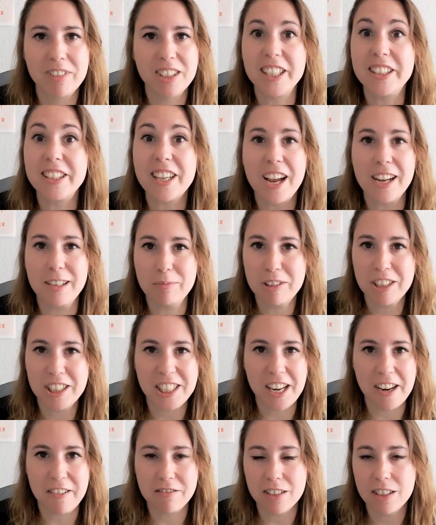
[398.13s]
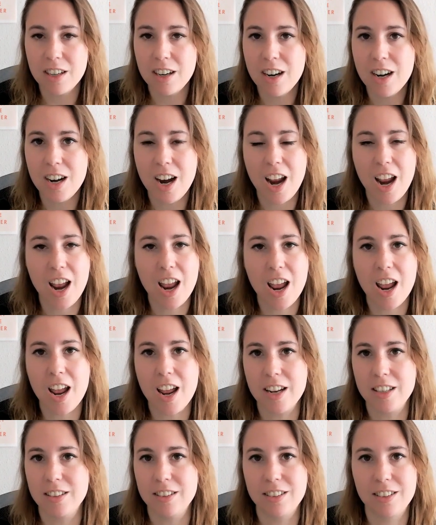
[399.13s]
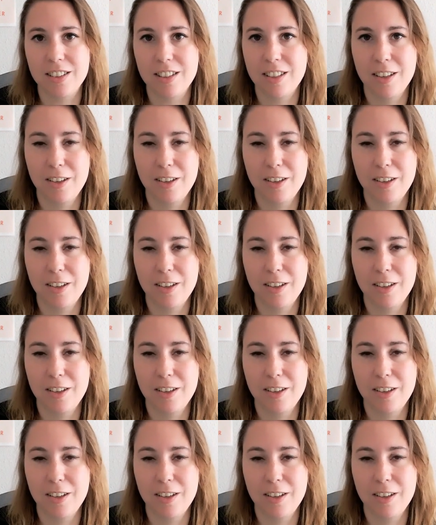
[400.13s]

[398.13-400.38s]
a time saver. And